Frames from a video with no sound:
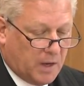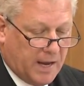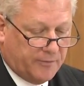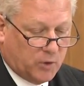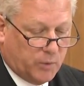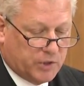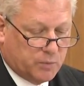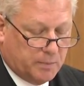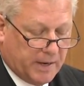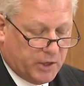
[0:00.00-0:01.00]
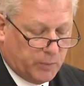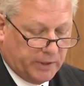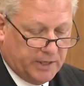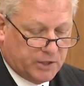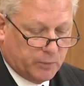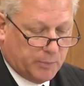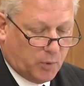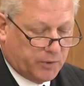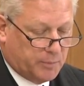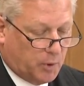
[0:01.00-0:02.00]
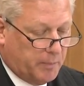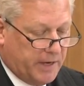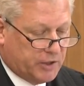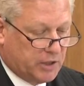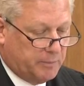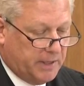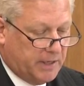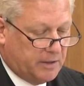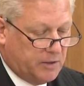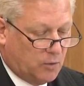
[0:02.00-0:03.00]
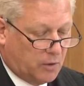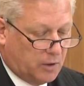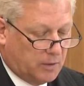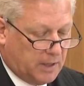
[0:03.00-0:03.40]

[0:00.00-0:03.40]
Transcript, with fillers: after which, upon your release, you report to probation, begin your,